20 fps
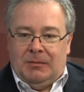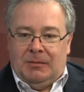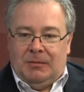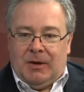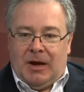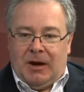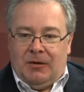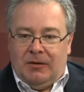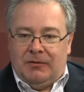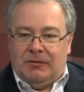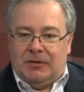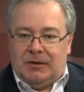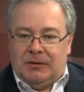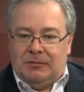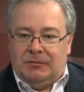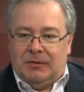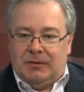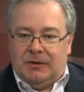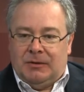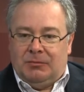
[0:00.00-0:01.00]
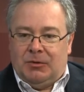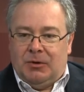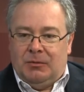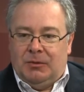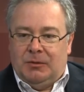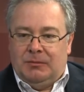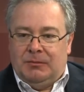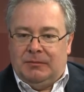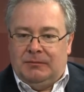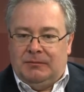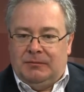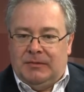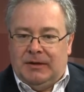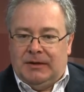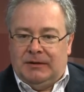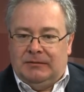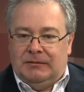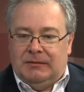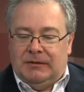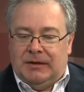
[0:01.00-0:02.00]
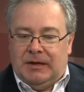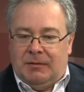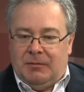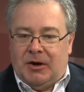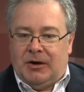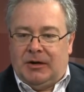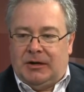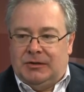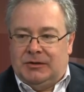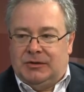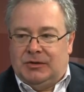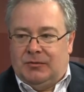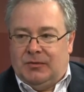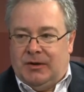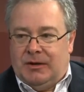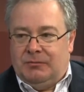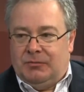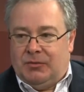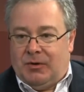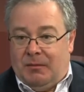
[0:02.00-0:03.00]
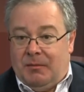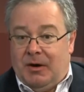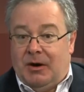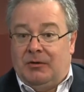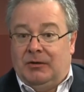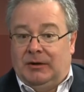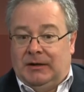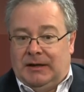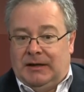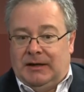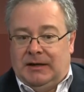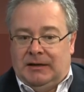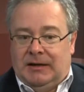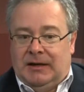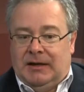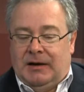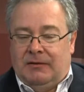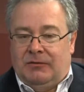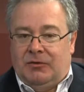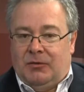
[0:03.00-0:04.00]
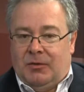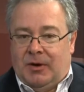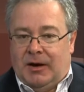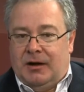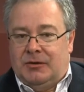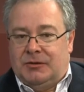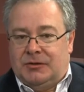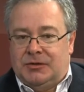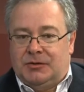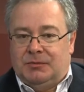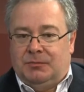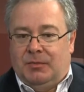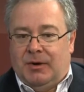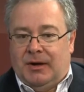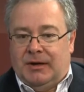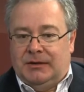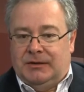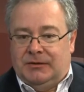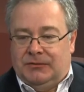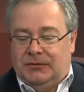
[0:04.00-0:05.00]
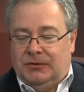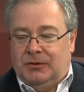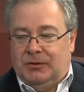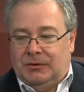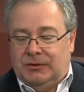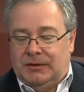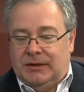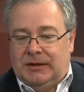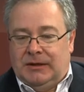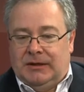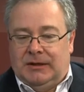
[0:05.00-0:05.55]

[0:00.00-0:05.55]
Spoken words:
However, the problem that the Americans are in primarily, and then everyone else by default,